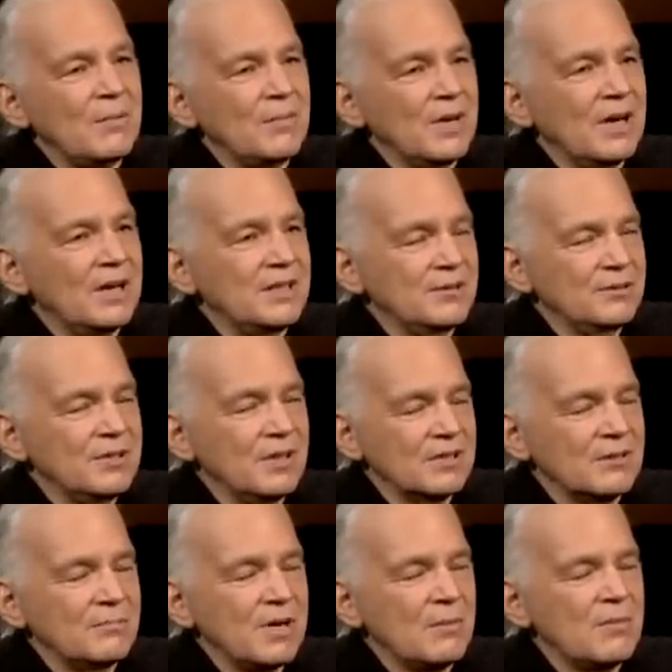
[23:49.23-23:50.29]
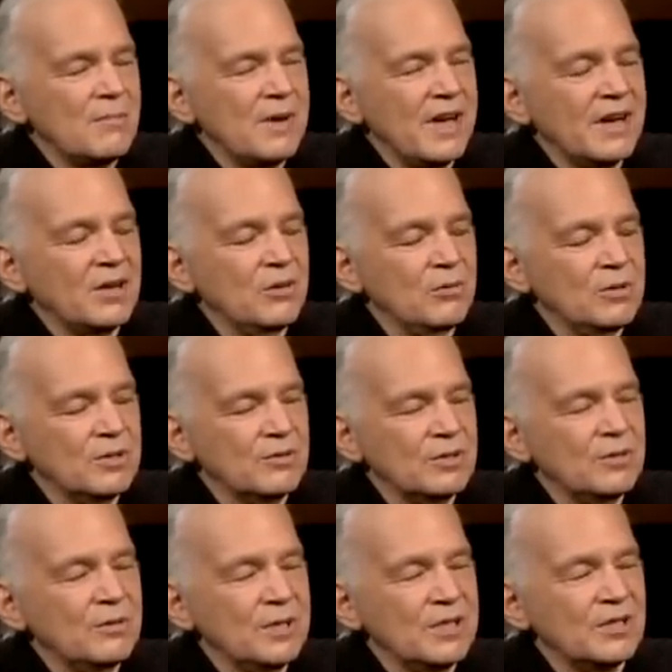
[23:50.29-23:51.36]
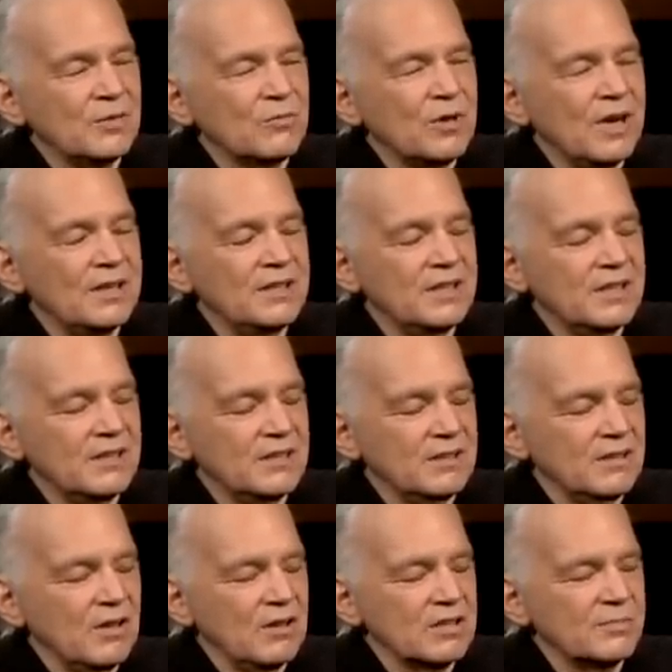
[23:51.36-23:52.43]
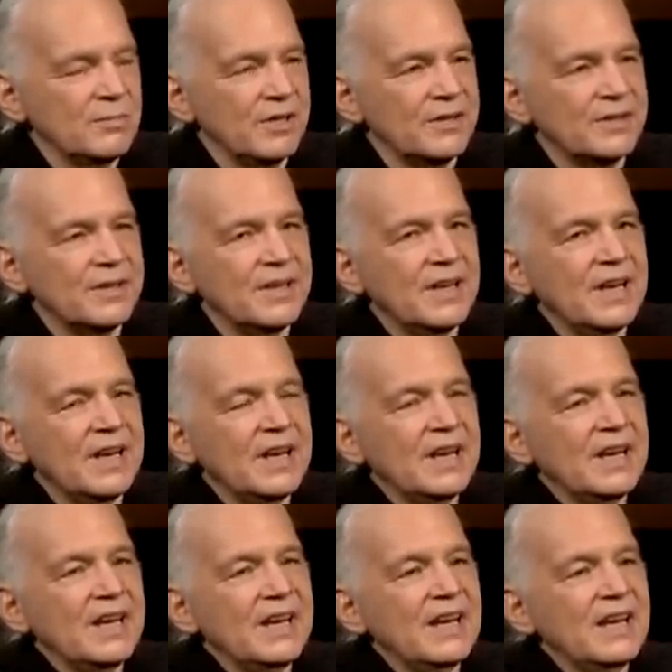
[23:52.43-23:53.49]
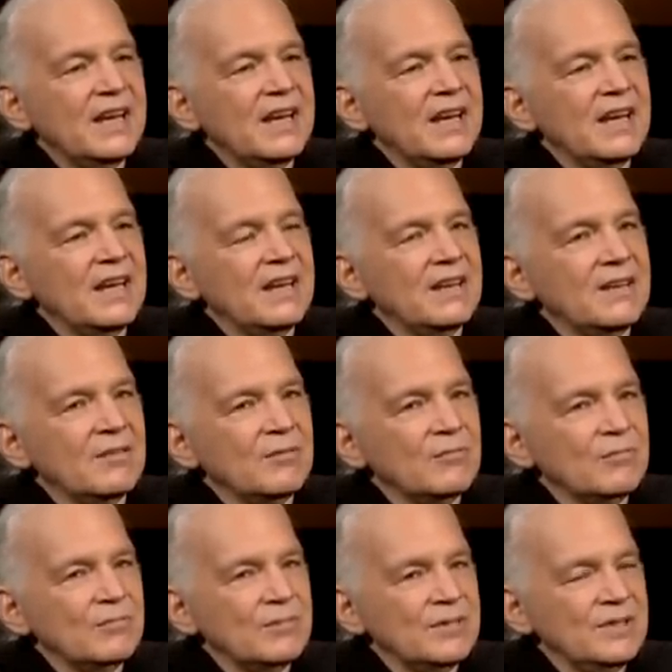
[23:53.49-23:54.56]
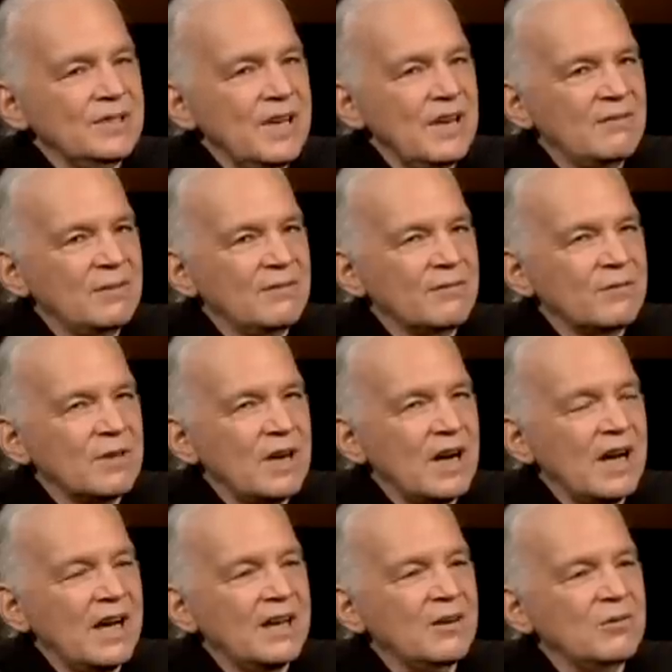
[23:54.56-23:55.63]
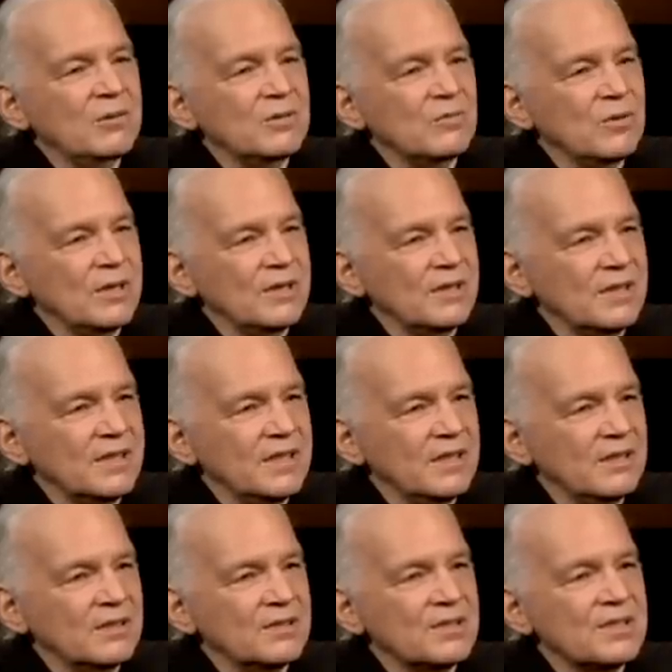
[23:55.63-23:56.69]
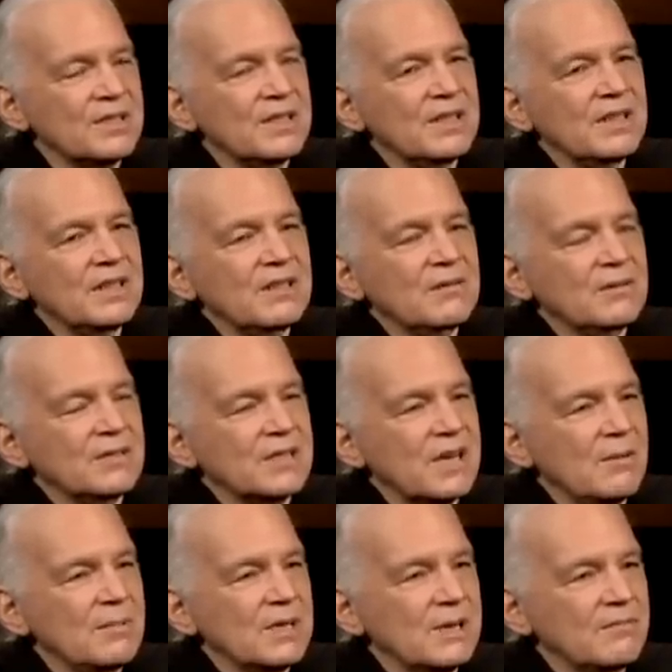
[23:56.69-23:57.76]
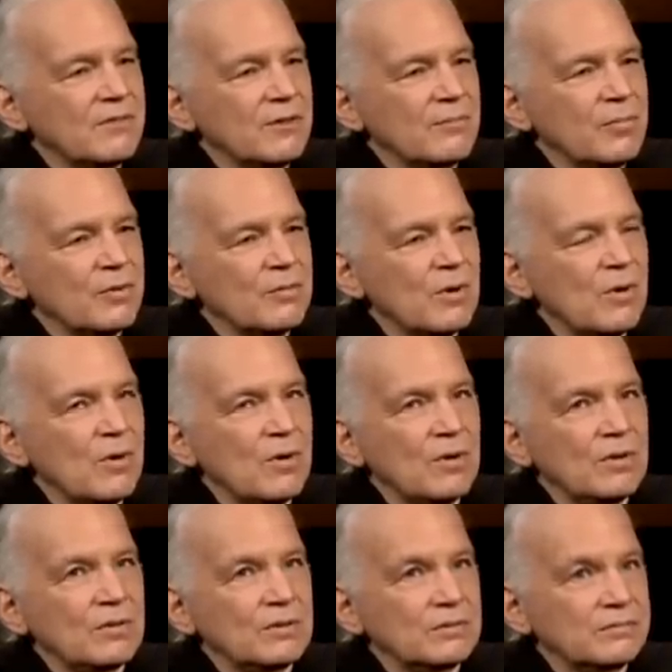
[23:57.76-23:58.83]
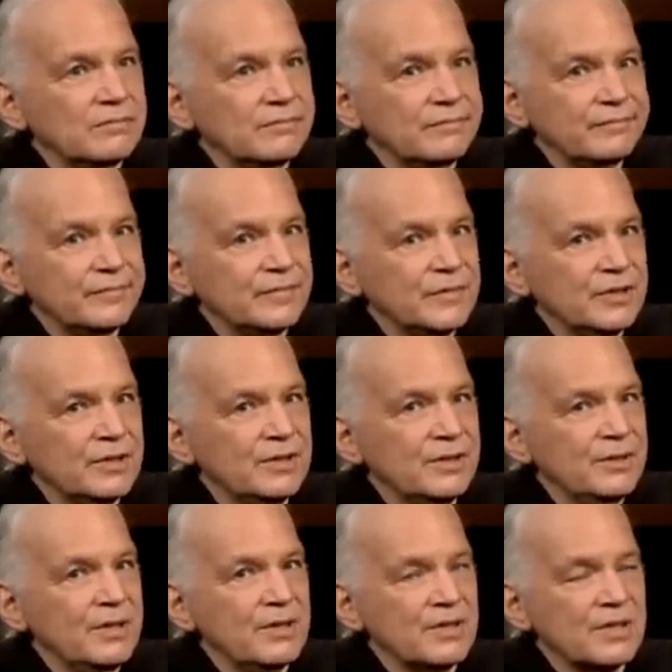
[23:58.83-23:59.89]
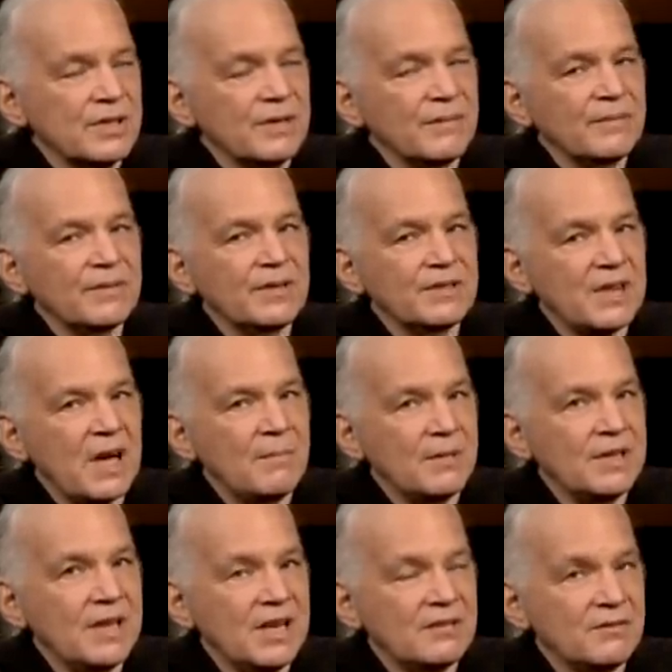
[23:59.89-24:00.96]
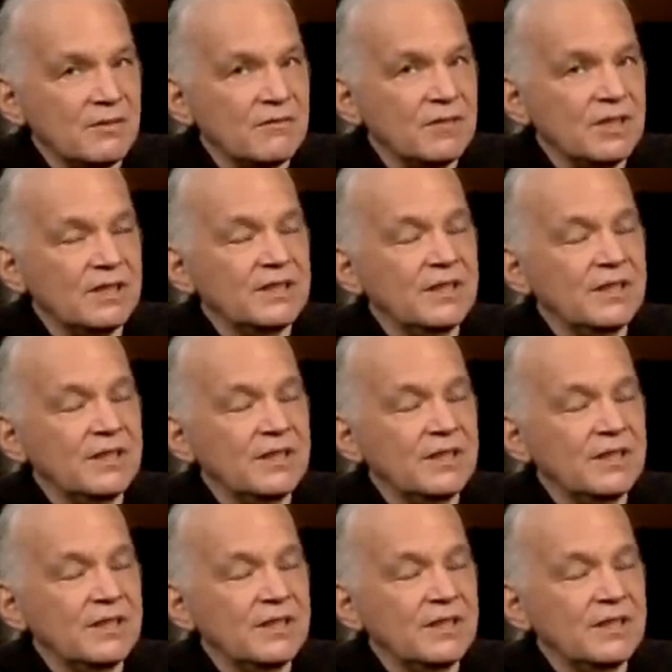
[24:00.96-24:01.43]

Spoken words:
I do talk to Barbara Mack, who is Rodney Long's mother, and David Fry, who was one of the killers, was coming up for parole 2 years ago, the time of the Nashville flood.